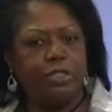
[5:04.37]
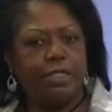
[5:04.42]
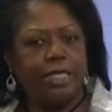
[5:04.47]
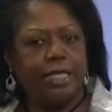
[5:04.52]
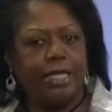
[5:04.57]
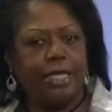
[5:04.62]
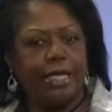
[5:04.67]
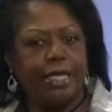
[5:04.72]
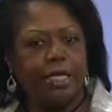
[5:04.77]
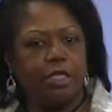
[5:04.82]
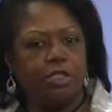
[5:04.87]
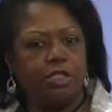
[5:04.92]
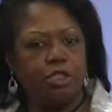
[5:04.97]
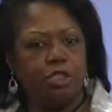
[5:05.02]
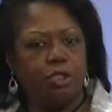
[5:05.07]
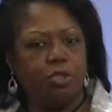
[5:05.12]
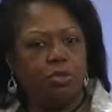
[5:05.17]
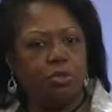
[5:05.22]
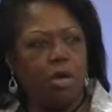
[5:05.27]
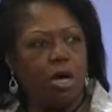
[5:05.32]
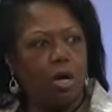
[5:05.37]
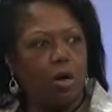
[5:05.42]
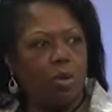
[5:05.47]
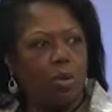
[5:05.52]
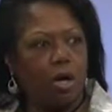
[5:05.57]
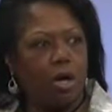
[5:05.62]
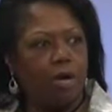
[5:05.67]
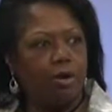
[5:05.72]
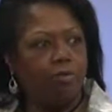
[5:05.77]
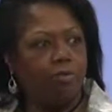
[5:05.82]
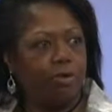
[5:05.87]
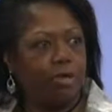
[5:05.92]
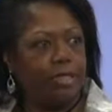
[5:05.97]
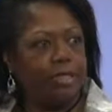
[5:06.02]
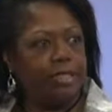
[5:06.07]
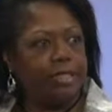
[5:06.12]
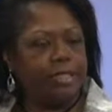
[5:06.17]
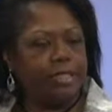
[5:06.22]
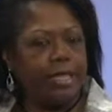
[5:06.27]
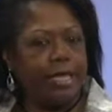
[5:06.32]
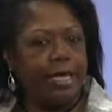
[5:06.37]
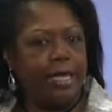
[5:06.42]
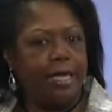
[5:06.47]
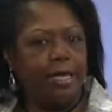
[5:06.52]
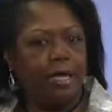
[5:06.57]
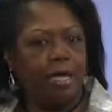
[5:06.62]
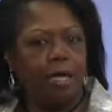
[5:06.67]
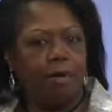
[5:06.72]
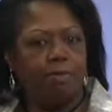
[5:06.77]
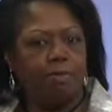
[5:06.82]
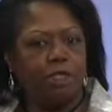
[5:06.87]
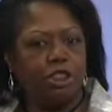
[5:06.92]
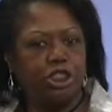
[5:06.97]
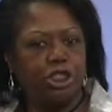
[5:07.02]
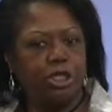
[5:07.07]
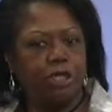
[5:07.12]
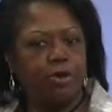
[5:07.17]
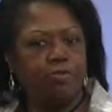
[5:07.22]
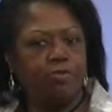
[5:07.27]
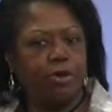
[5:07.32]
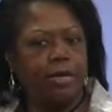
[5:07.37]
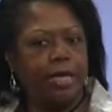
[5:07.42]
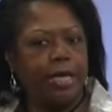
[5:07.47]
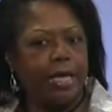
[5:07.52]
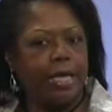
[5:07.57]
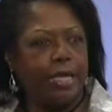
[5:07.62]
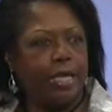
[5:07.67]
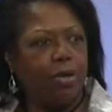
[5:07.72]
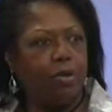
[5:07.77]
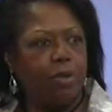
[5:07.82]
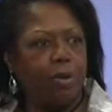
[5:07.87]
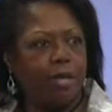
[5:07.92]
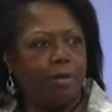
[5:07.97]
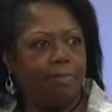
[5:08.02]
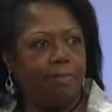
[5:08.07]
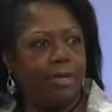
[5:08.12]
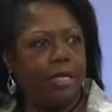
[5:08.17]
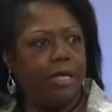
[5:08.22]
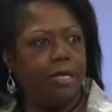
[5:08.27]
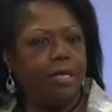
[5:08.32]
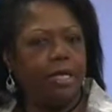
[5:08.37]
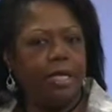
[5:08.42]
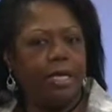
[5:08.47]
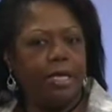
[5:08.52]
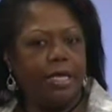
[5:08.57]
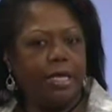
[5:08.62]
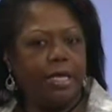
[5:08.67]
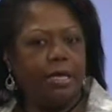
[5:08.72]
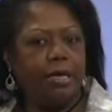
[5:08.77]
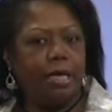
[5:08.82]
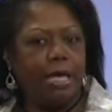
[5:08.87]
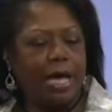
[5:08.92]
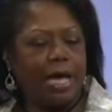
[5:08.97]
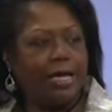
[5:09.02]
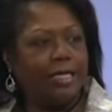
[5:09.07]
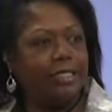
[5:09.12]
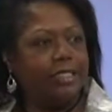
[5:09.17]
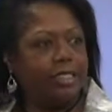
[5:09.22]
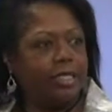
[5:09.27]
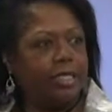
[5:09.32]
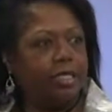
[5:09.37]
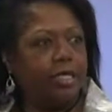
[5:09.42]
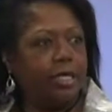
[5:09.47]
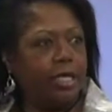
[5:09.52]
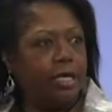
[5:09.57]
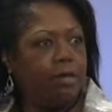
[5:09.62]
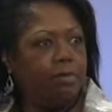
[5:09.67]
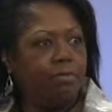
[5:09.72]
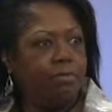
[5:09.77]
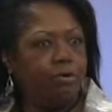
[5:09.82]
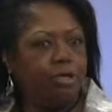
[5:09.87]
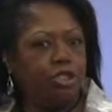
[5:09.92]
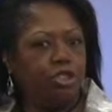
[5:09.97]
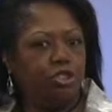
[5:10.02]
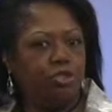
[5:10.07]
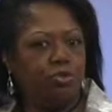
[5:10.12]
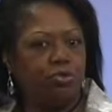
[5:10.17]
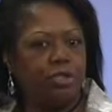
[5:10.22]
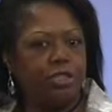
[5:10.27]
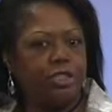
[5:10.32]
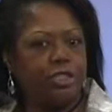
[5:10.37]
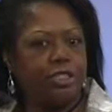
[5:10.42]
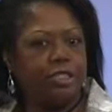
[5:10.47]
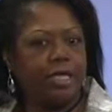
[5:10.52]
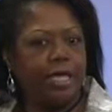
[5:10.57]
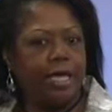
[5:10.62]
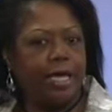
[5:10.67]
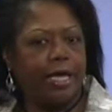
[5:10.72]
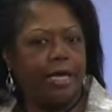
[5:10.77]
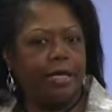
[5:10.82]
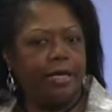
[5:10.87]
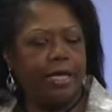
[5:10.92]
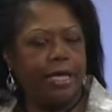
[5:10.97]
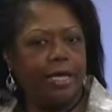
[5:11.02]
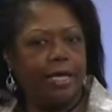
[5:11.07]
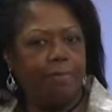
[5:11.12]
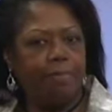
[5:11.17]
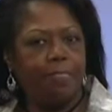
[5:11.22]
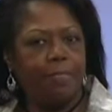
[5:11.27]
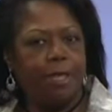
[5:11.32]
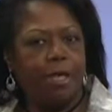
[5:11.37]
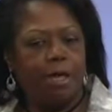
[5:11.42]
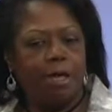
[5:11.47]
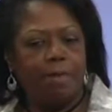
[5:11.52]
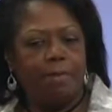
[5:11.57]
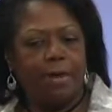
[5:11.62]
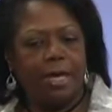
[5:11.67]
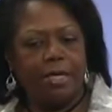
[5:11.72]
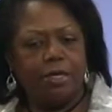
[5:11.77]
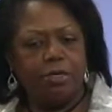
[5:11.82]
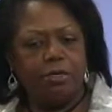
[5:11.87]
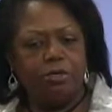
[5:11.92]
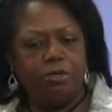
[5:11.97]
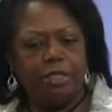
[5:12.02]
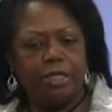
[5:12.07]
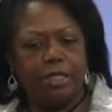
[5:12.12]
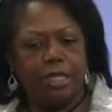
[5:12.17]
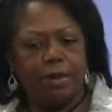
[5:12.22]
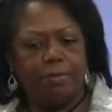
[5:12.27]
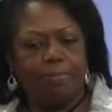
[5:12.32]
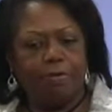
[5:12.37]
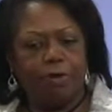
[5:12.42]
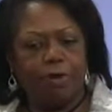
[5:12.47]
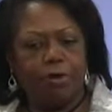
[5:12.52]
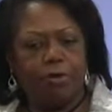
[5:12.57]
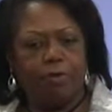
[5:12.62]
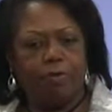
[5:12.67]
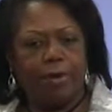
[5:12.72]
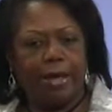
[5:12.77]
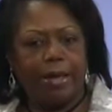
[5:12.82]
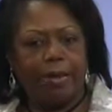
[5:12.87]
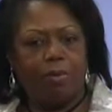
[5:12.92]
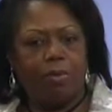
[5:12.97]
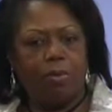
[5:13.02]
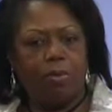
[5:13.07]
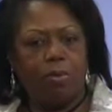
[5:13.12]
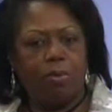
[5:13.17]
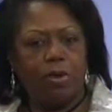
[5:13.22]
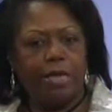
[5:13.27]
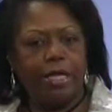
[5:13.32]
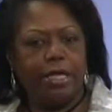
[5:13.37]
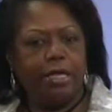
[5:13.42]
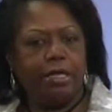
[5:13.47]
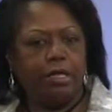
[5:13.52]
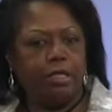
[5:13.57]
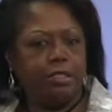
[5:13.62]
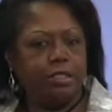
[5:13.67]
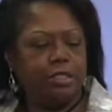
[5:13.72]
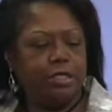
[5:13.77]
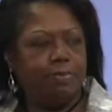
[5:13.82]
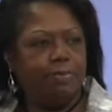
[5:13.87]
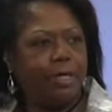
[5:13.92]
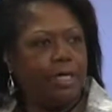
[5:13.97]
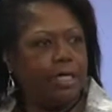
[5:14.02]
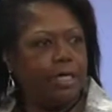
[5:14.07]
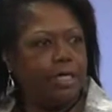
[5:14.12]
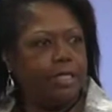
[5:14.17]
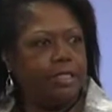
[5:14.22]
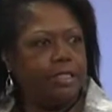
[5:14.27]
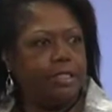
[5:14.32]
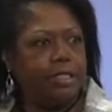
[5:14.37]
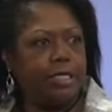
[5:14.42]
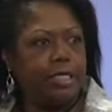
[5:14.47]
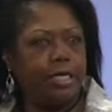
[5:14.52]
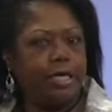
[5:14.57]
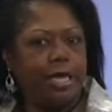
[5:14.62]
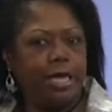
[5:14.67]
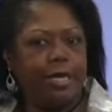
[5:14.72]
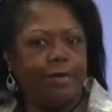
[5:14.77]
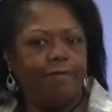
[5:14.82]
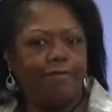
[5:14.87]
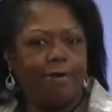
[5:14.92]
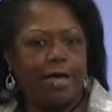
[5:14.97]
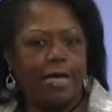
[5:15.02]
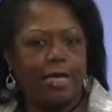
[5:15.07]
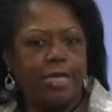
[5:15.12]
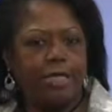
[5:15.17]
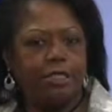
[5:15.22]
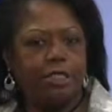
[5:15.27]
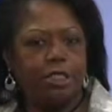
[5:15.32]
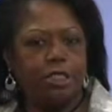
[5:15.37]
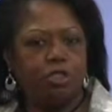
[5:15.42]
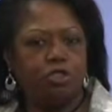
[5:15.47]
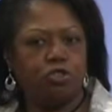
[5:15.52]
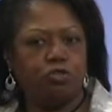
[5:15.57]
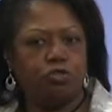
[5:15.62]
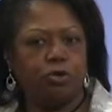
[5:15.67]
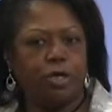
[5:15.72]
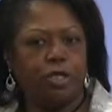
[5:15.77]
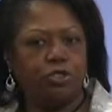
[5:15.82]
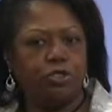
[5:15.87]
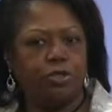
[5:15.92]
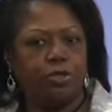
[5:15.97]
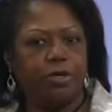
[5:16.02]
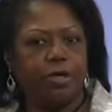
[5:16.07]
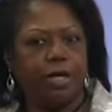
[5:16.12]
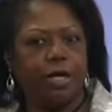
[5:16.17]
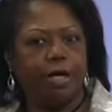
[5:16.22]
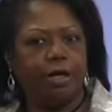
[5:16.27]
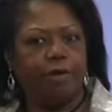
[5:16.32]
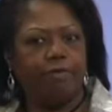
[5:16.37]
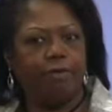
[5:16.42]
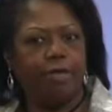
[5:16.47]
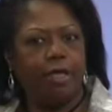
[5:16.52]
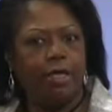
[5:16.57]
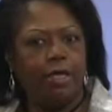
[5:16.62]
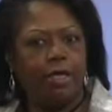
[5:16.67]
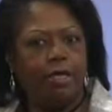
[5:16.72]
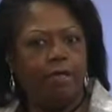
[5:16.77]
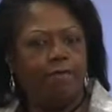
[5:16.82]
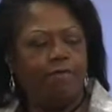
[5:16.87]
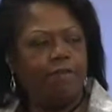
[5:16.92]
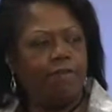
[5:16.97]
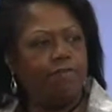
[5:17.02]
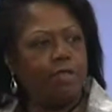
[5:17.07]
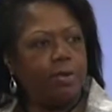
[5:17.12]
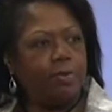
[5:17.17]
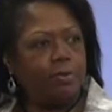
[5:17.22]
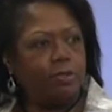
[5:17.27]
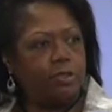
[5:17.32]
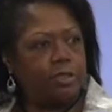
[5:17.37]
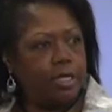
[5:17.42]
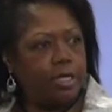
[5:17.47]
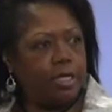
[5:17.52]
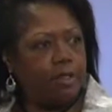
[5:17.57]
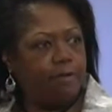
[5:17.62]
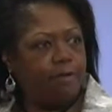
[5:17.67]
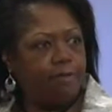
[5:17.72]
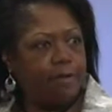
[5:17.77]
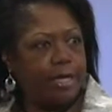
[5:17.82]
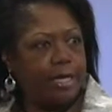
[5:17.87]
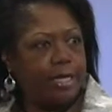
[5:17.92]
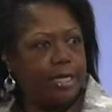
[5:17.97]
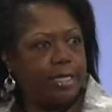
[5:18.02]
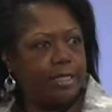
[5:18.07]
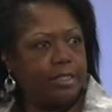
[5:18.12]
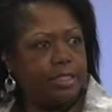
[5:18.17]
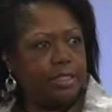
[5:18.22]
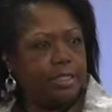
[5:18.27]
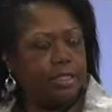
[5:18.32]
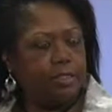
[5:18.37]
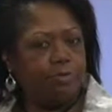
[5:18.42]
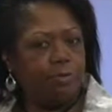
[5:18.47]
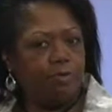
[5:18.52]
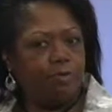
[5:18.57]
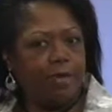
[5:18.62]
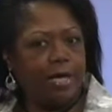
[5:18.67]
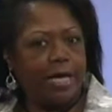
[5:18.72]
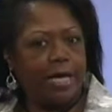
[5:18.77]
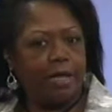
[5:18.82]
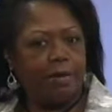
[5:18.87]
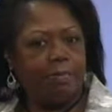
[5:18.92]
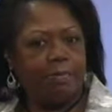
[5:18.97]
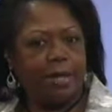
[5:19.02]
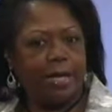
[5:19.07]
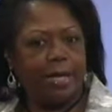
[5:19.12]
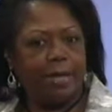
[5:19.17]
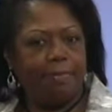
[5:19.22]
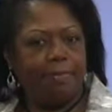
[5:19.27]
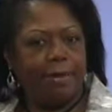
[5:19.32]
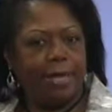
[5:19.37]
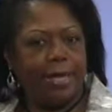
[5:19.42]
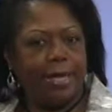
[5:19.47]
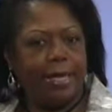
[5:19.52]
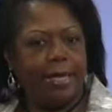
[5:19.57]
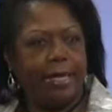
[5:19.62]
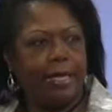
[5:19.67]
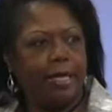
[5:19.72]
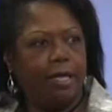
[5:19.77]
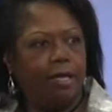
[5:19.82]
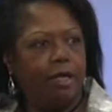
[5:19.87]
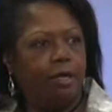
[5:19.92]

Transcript: seeking to acquire real estate, machinery, and equipment, ideally in Prince George's County. By using that program, we typically see a financing structure of 50% of the financing is provided by bank,